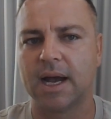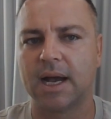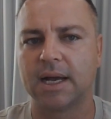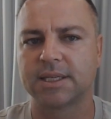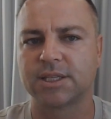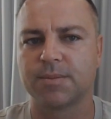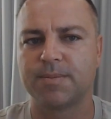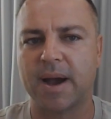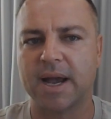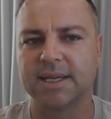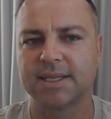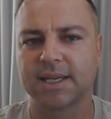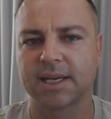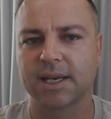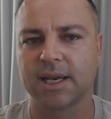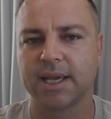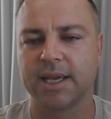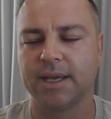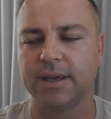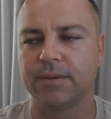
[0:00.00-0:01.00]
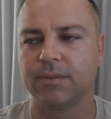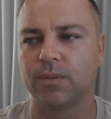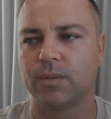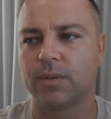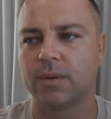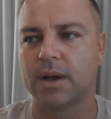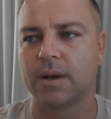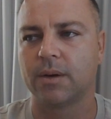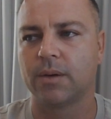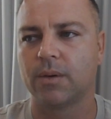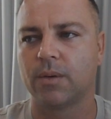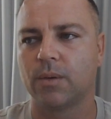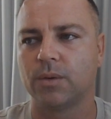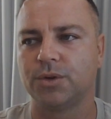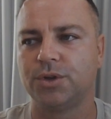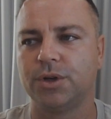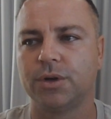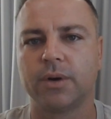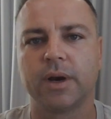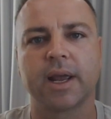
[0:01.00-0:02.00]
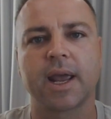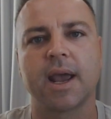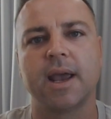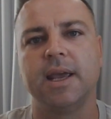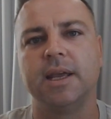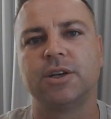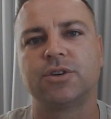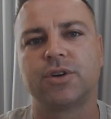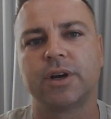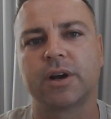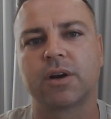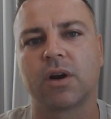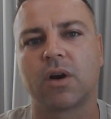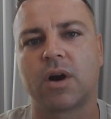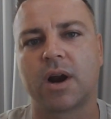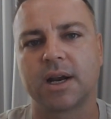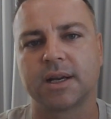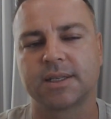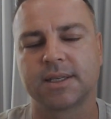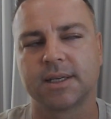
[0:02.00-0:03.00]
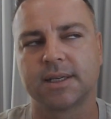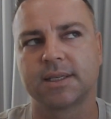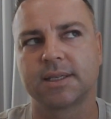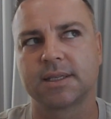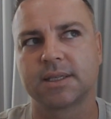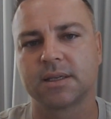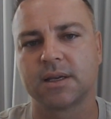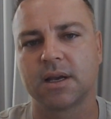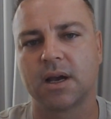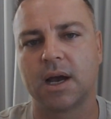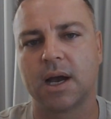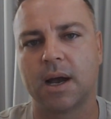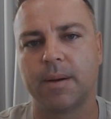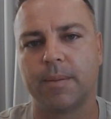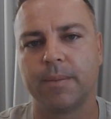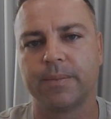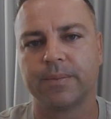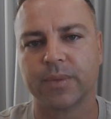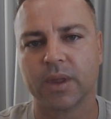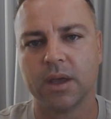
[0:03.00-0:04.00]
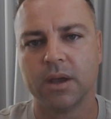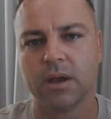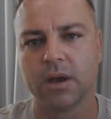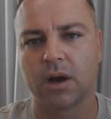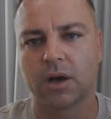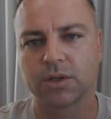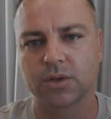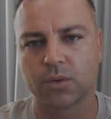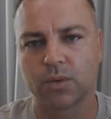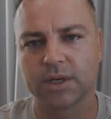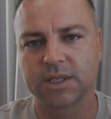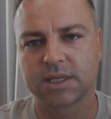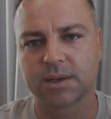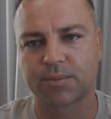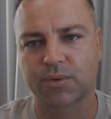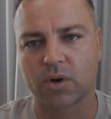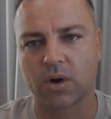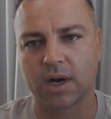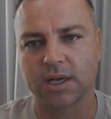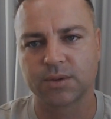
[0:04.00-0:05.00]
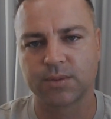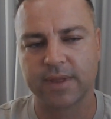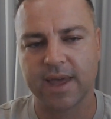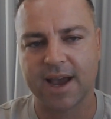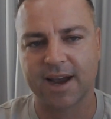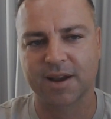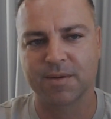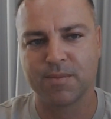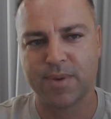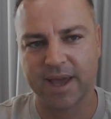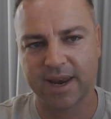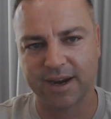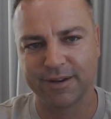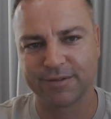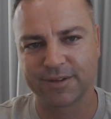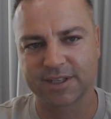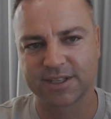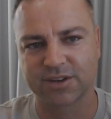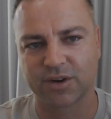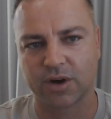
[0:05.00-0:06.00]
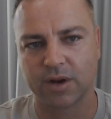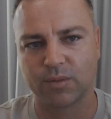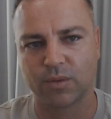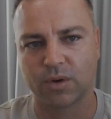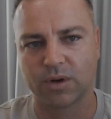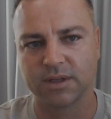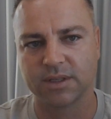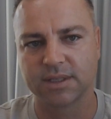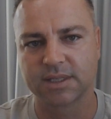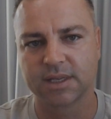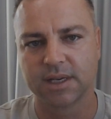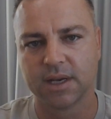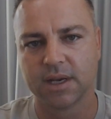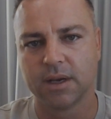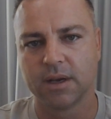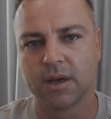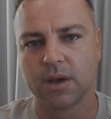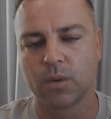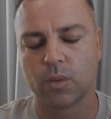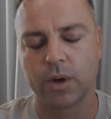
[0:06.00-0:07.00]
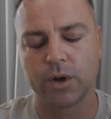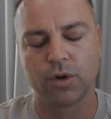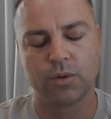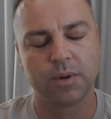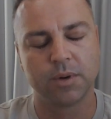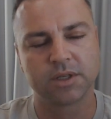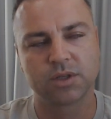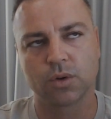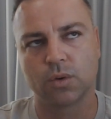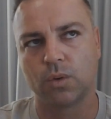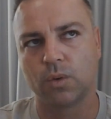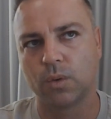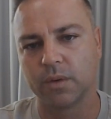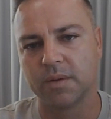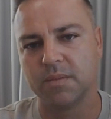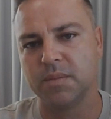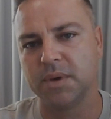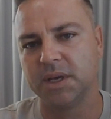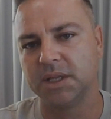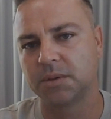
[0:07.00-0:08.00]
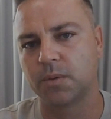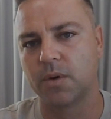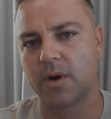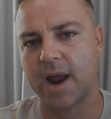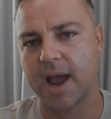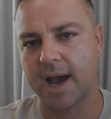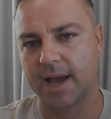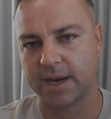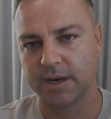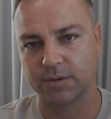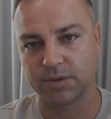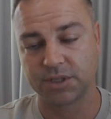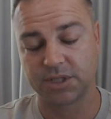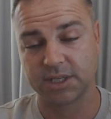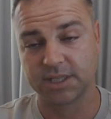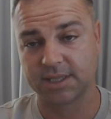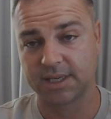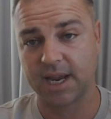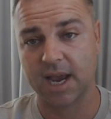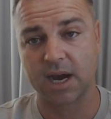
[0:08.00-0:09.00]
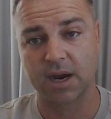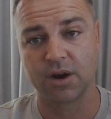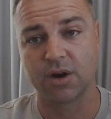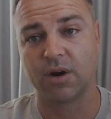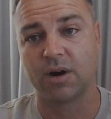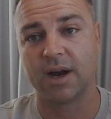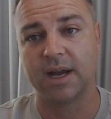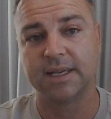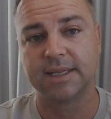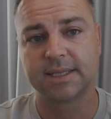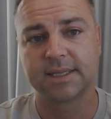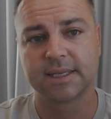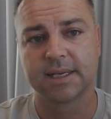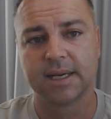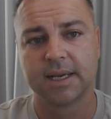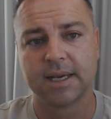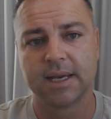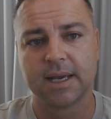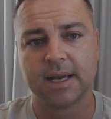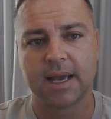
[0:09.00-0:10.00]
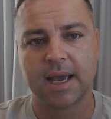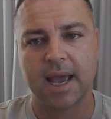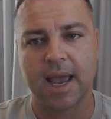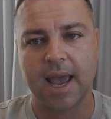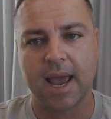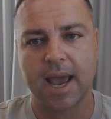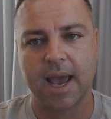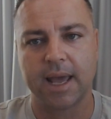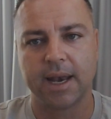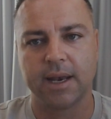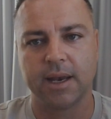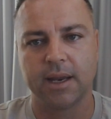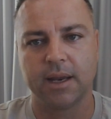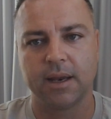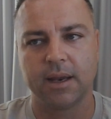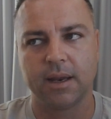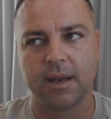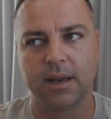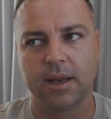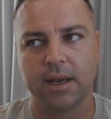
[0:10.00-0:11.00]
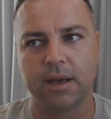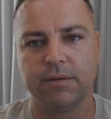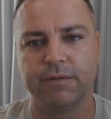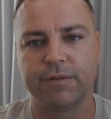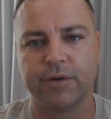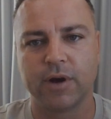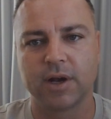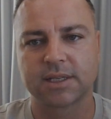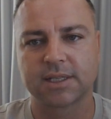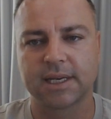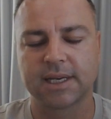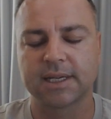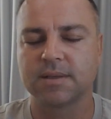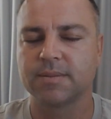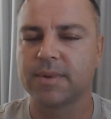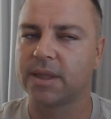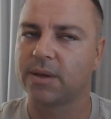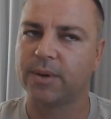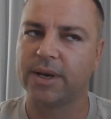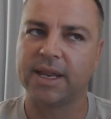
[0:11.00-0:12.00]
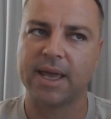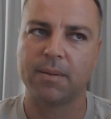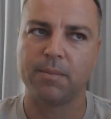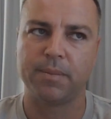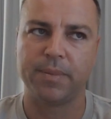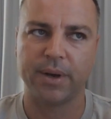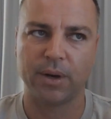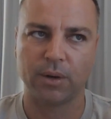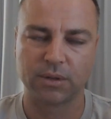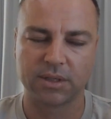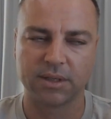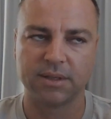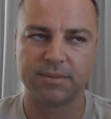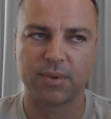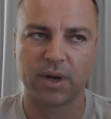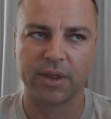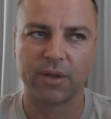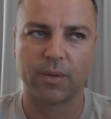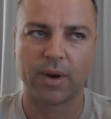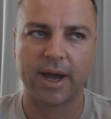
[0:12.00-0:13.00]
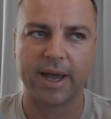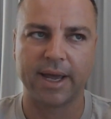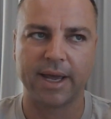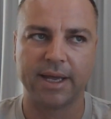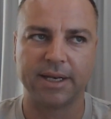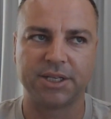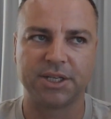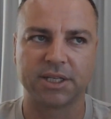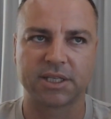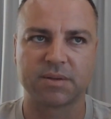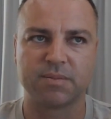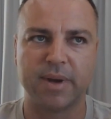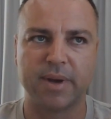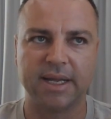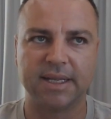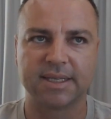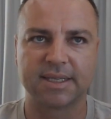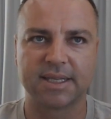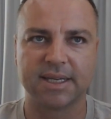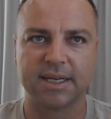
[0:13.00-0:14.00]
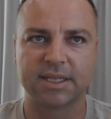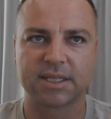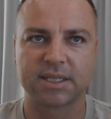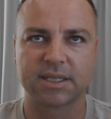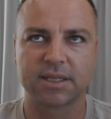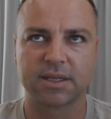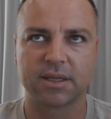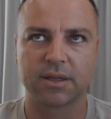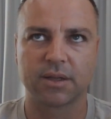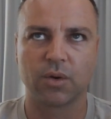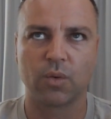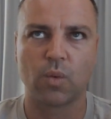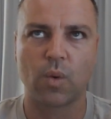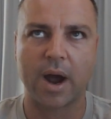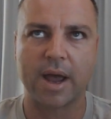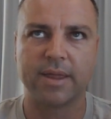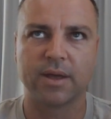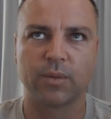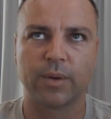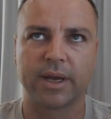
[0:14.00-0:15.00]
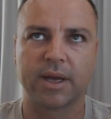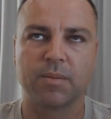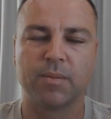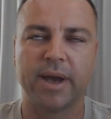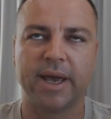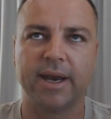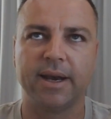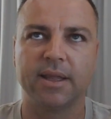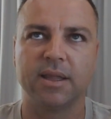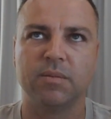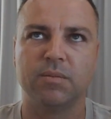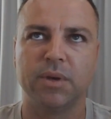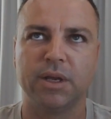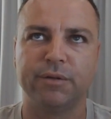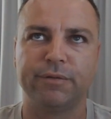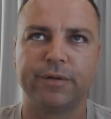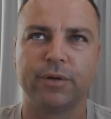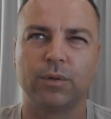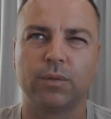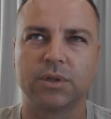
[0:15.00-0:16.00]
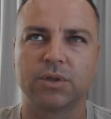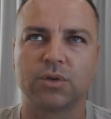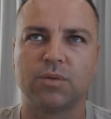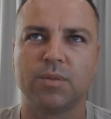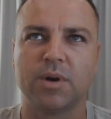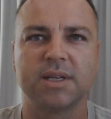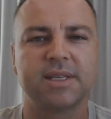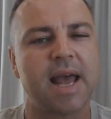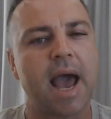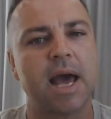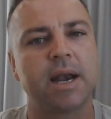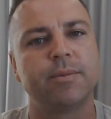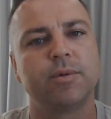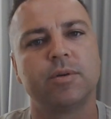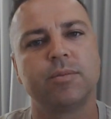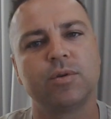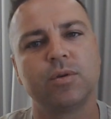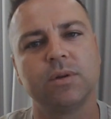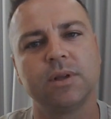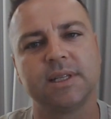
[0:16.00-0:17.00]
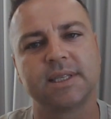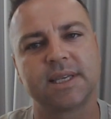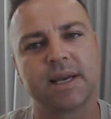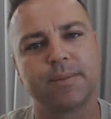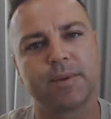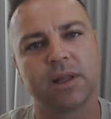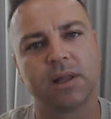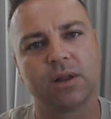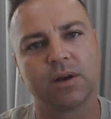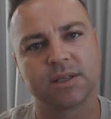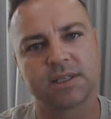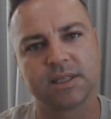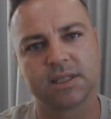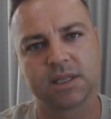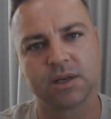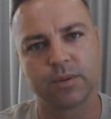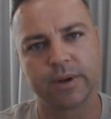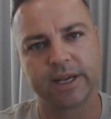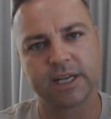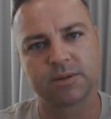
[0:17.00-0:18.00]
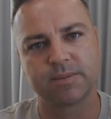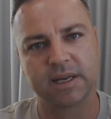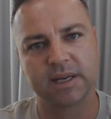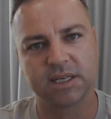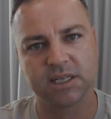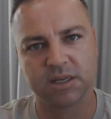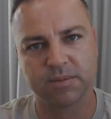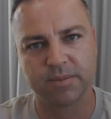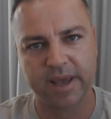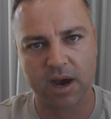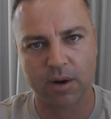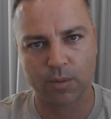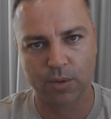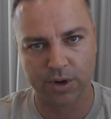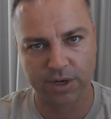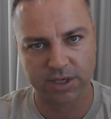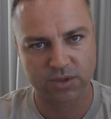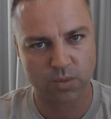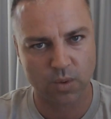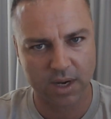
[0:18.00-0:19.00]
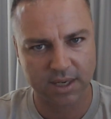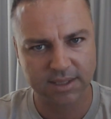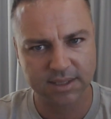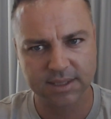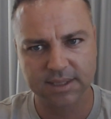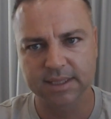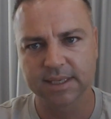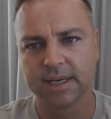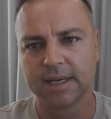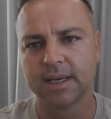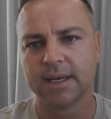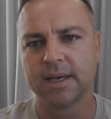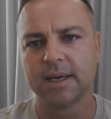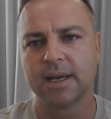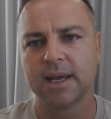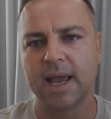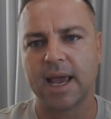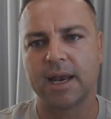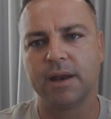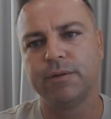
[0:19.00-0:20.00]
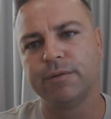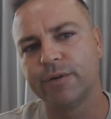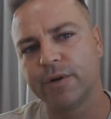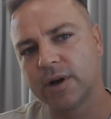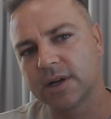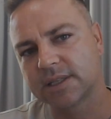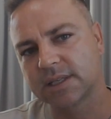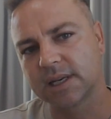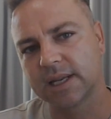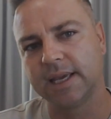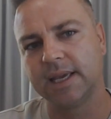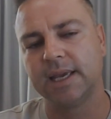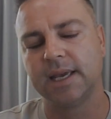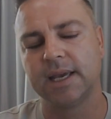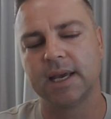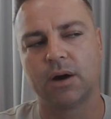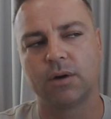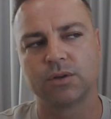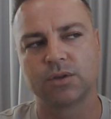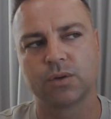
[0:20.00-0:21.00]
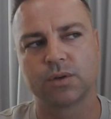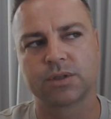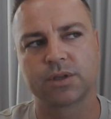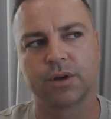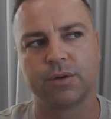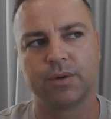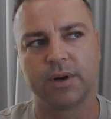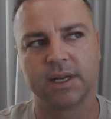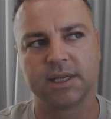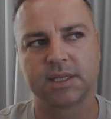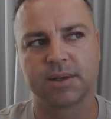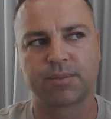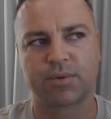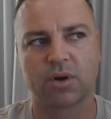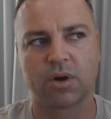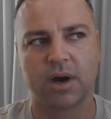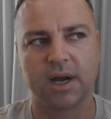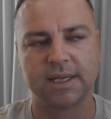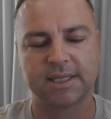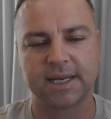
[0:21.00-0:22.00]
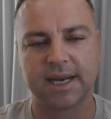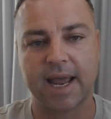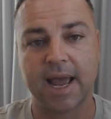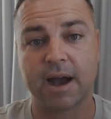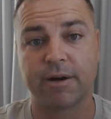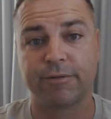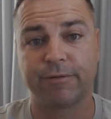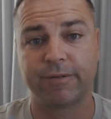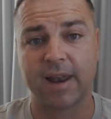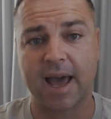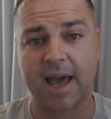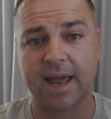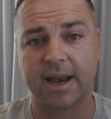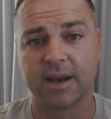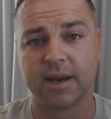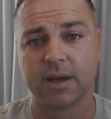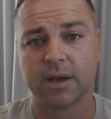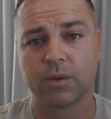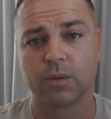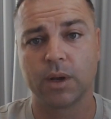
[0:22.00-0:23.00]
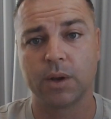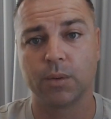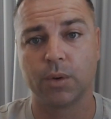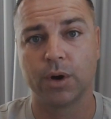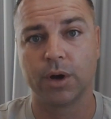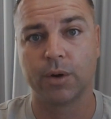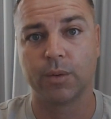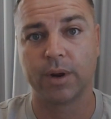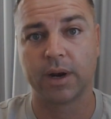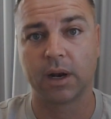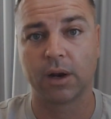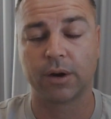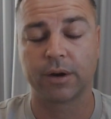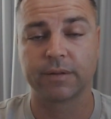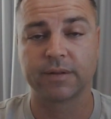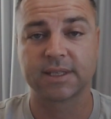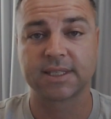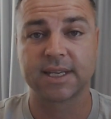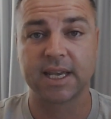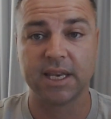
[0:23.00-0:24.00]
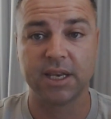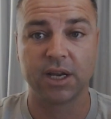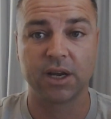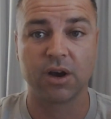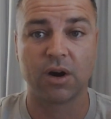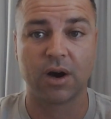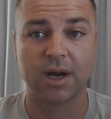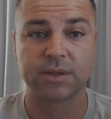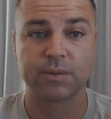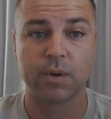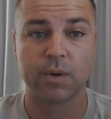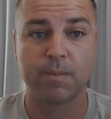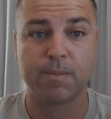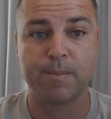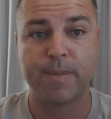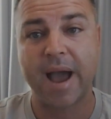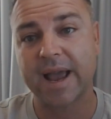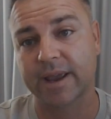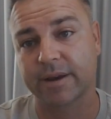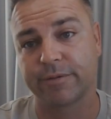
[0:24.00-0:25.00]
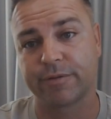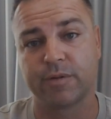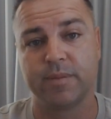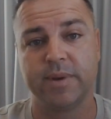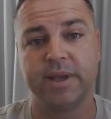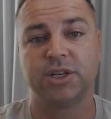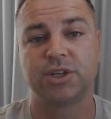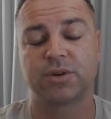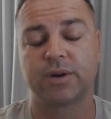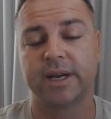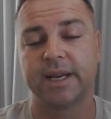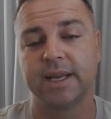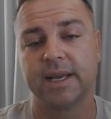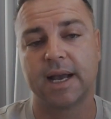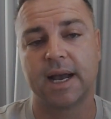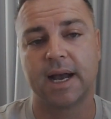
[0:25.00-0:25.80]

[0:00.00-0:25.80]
So basically, during our injury crisis, I was always surprised with how competitive the side was when almost all the mids were out and it was just young guys. And inversely, it doesn't mean that we didn't get belted, by the way. It just means that the way that we competed in the midfield was almost admirable in some of the losses that we expected to be our worst ones. And inversely, I was also really surprised at how flat we were when a lot of the senior guys were back from injury.